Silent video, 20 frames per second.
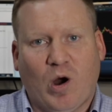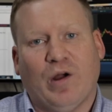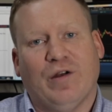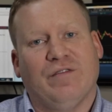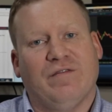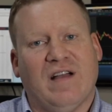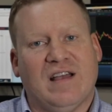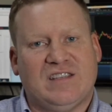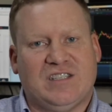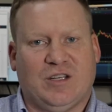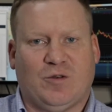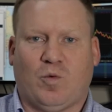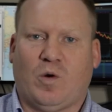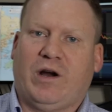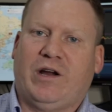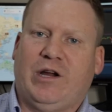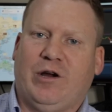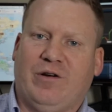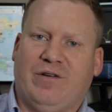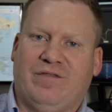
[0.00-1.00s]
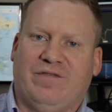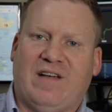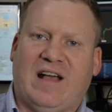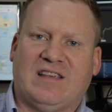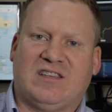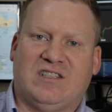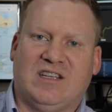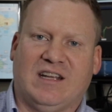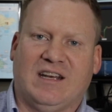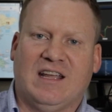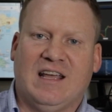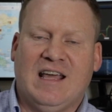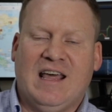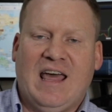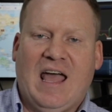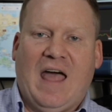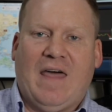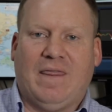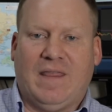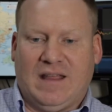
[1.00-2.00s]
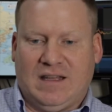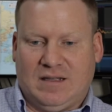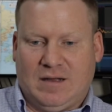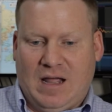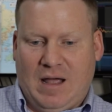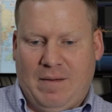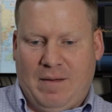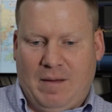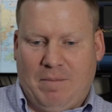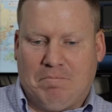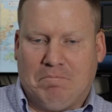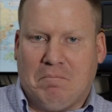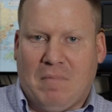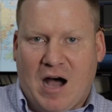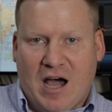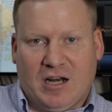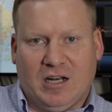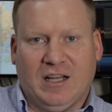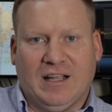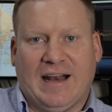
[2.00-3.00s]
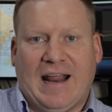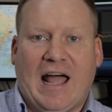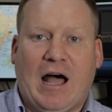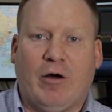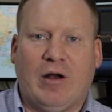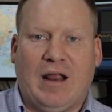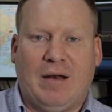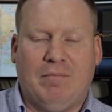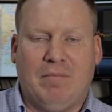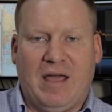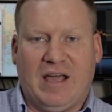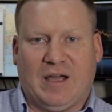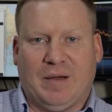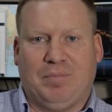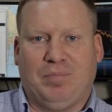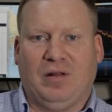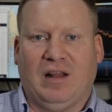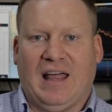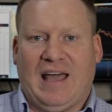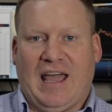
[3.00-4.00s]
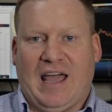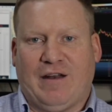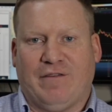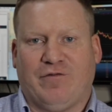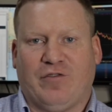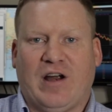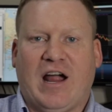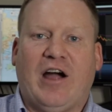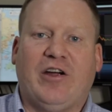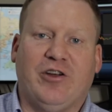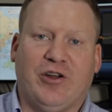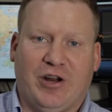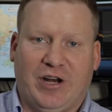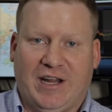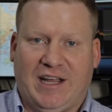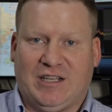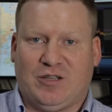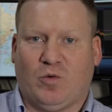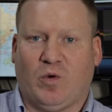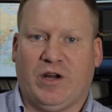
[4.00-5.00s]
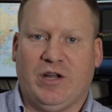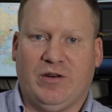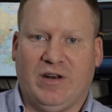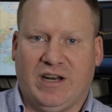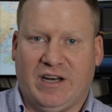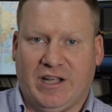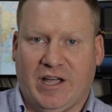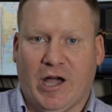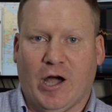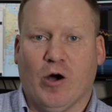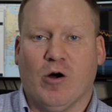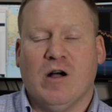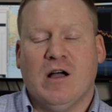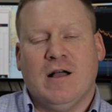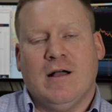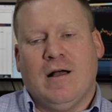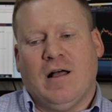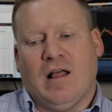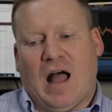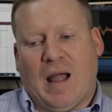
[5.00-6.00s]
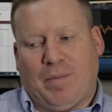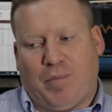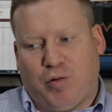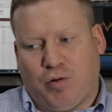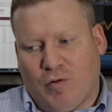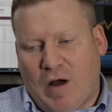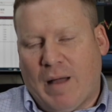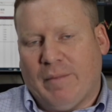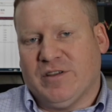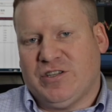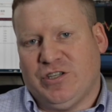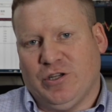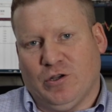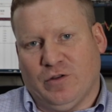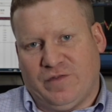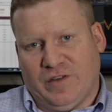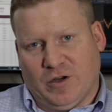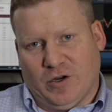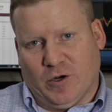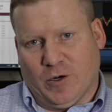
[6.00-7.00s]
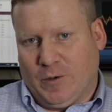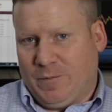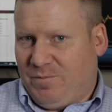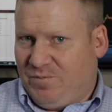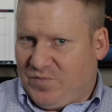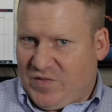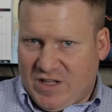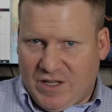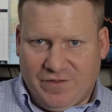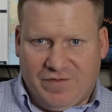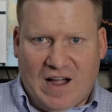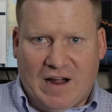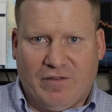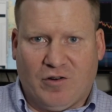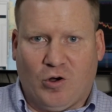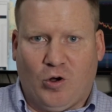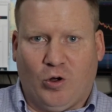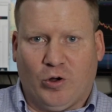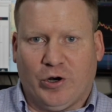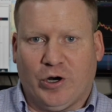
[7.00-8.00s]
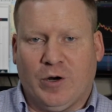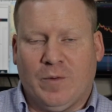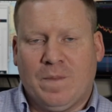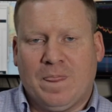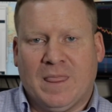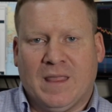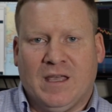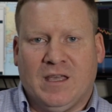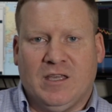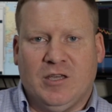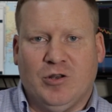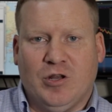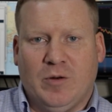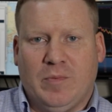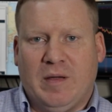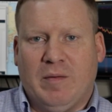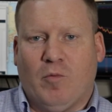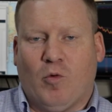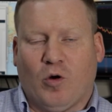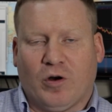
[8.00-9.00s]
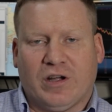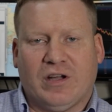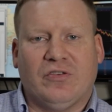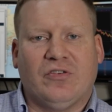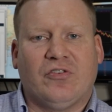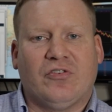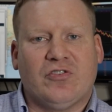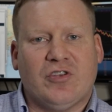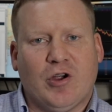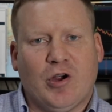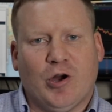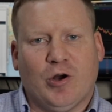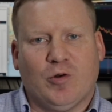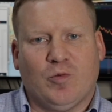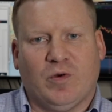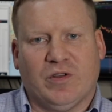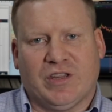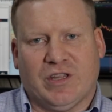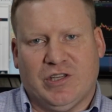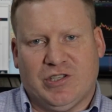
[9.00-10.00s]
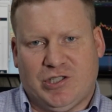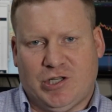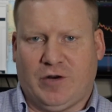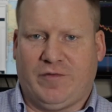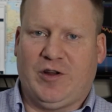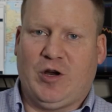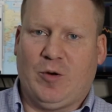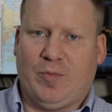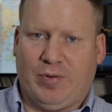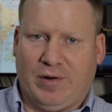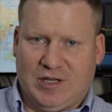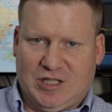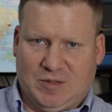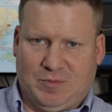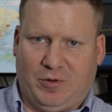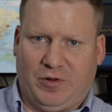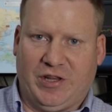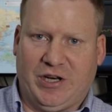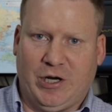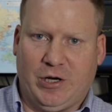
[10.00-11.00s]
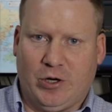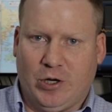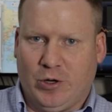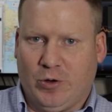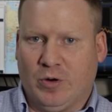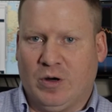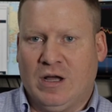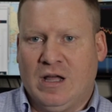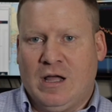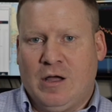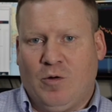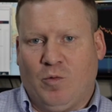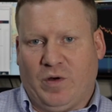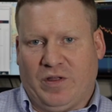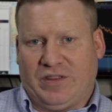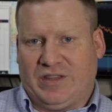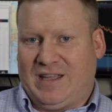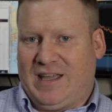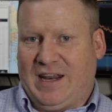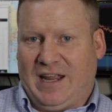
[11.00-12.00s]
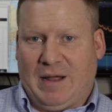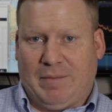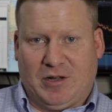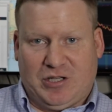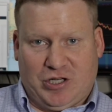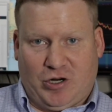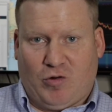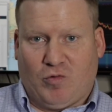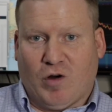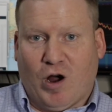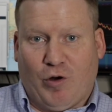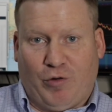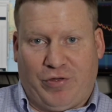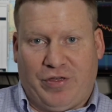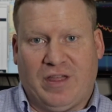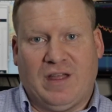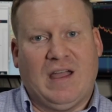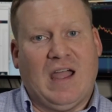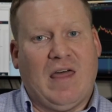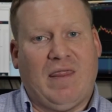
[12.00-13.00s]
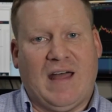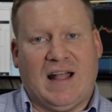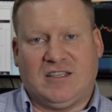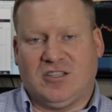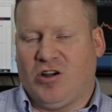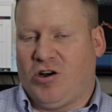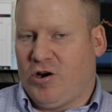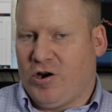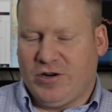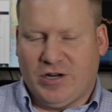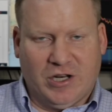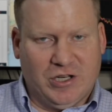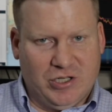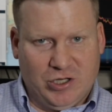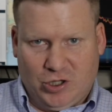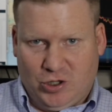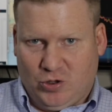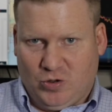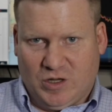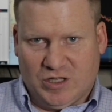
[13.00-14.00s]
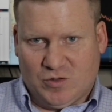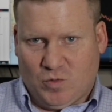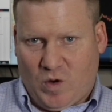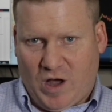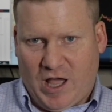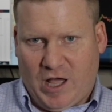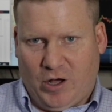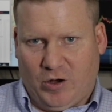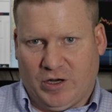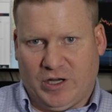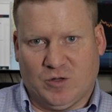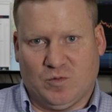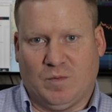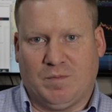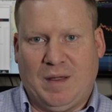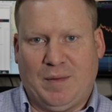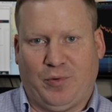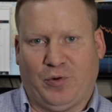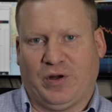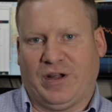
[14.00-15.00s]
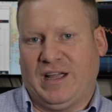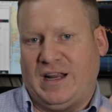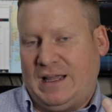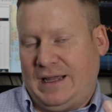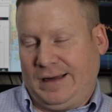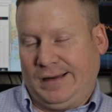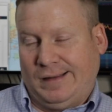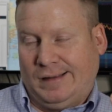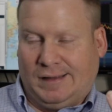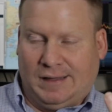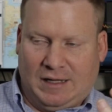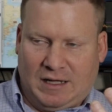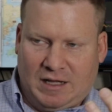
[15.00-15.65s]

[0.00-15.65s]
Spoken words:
are invested where you're invested, and then model it out and make a plan for how you're going to get to where you need to go. I promise you, if you're 55 or older, you need to be more concerned with conserving your principal than you do with getting a bunch of growth. And that's hard to do as well, because when people are getting